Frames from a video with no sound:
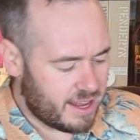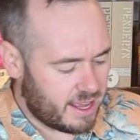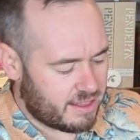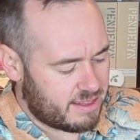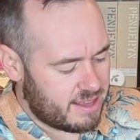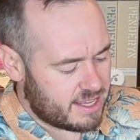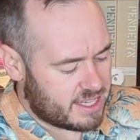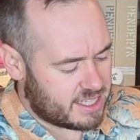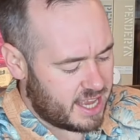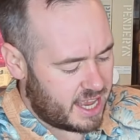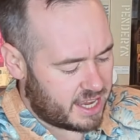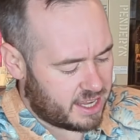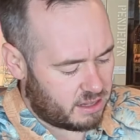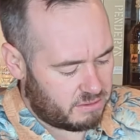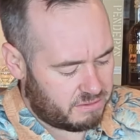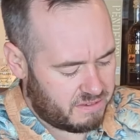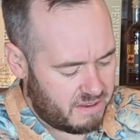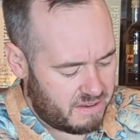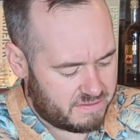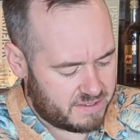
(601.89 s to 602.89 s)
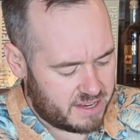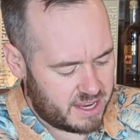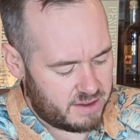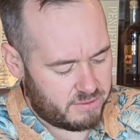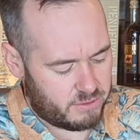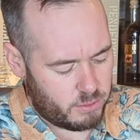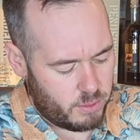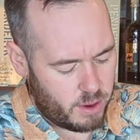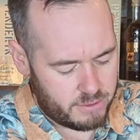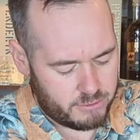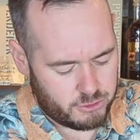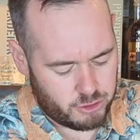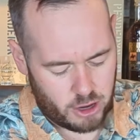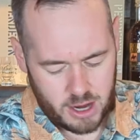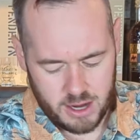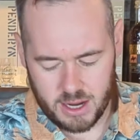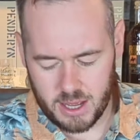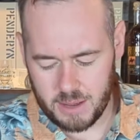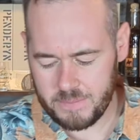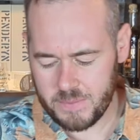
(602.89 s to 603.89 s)
like this Dickel fifteen, from when I've
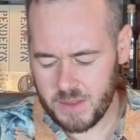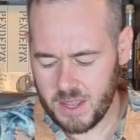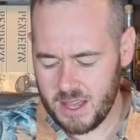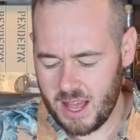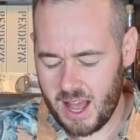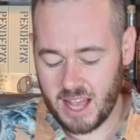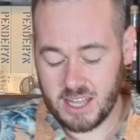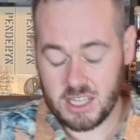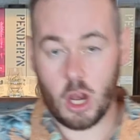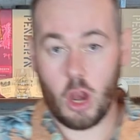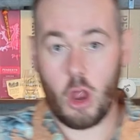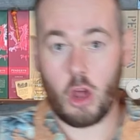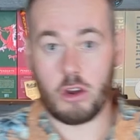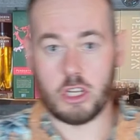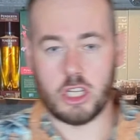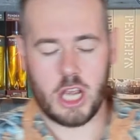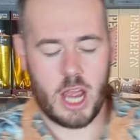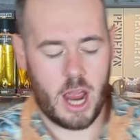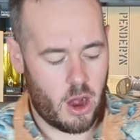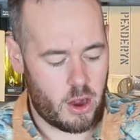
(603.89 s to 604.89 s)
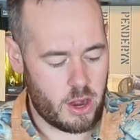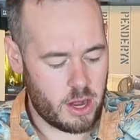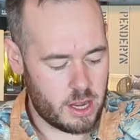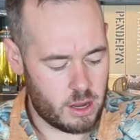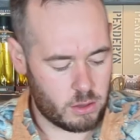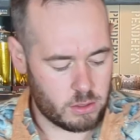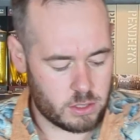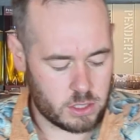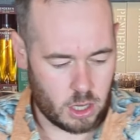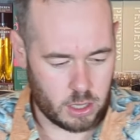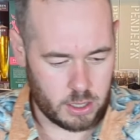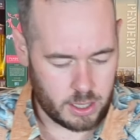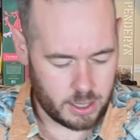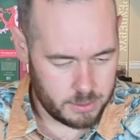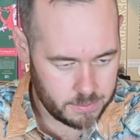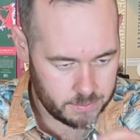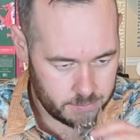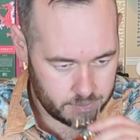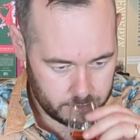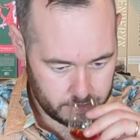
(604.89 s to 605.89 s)
tried them, has a lot of cherry notes on
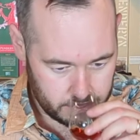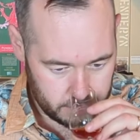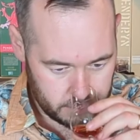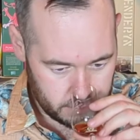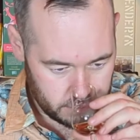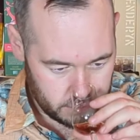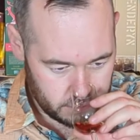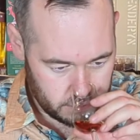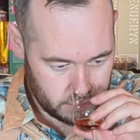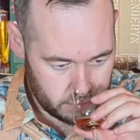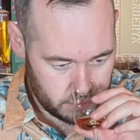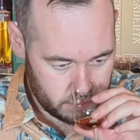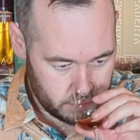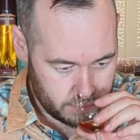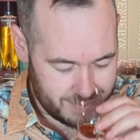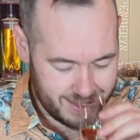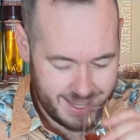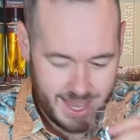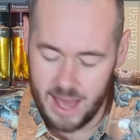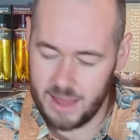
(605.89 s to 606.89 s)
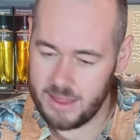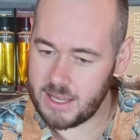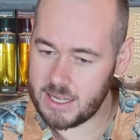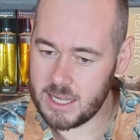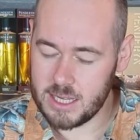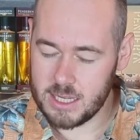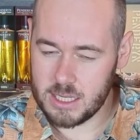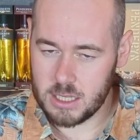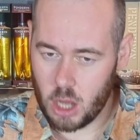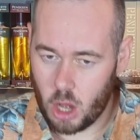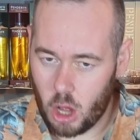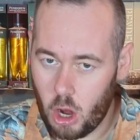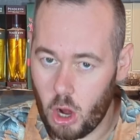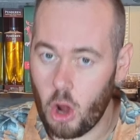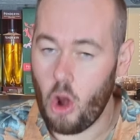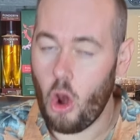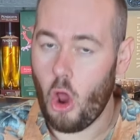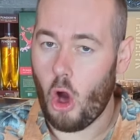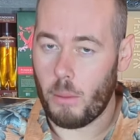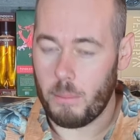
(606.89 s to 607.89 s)
it. Yeah, this has got a
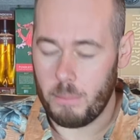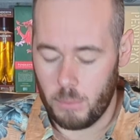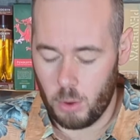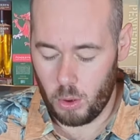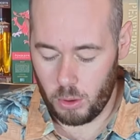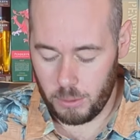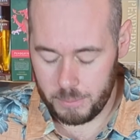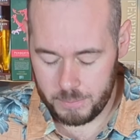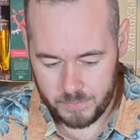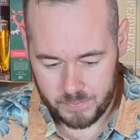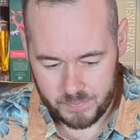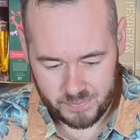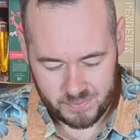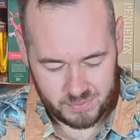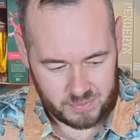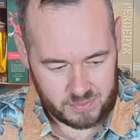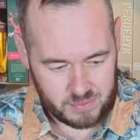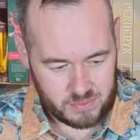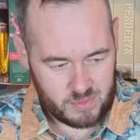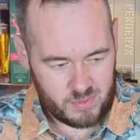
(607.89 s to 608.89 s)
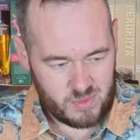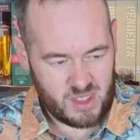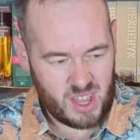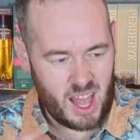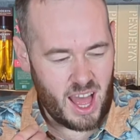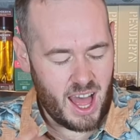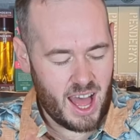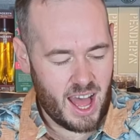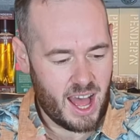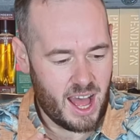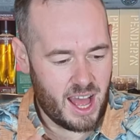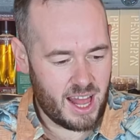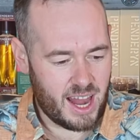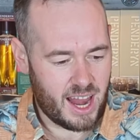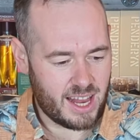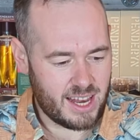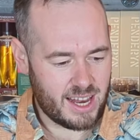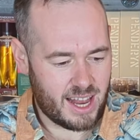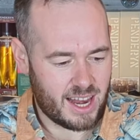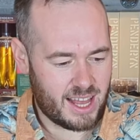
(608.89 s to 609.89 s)
lot more, uh,
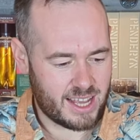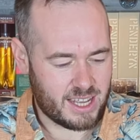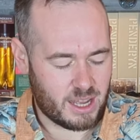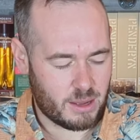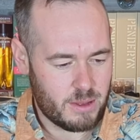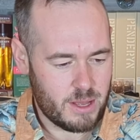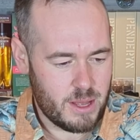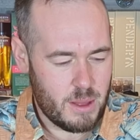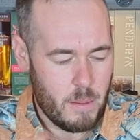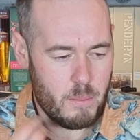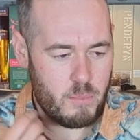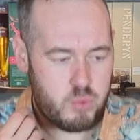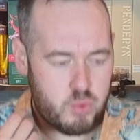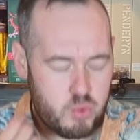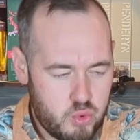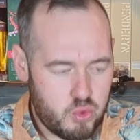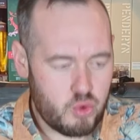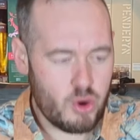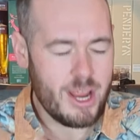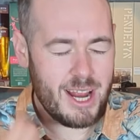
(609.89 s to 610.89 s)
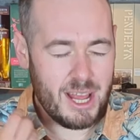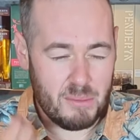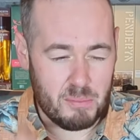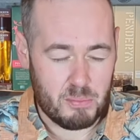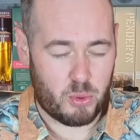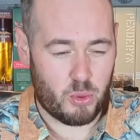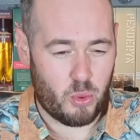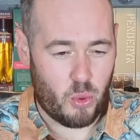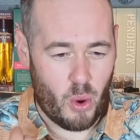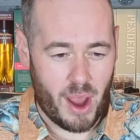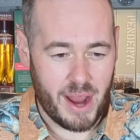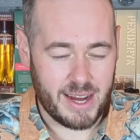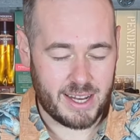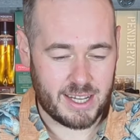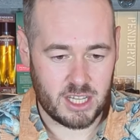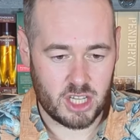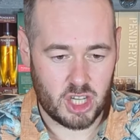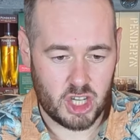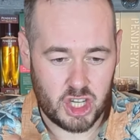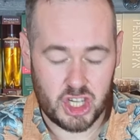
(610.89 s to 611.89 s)
uh, like really bright,
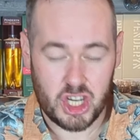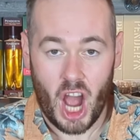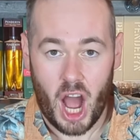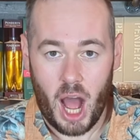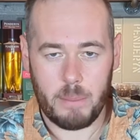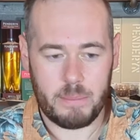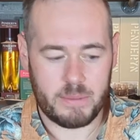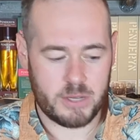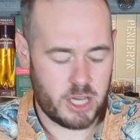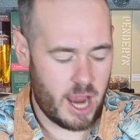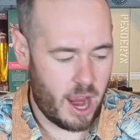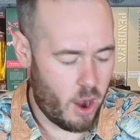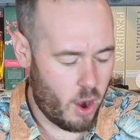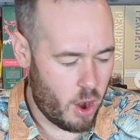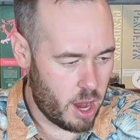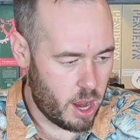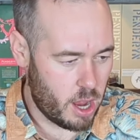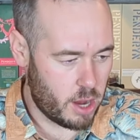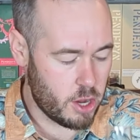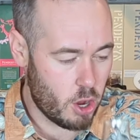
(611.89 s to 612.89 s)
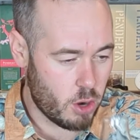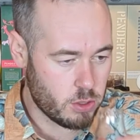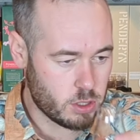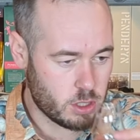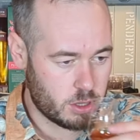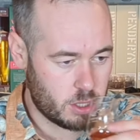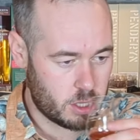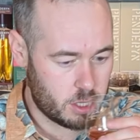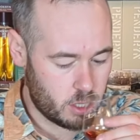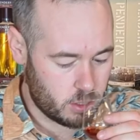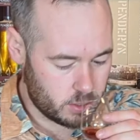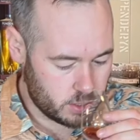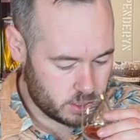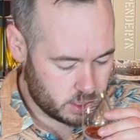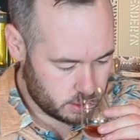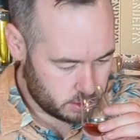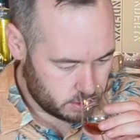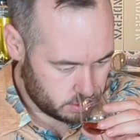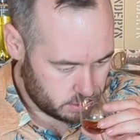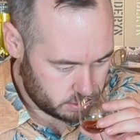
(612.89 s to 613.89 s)
sharp cherry note on the nose.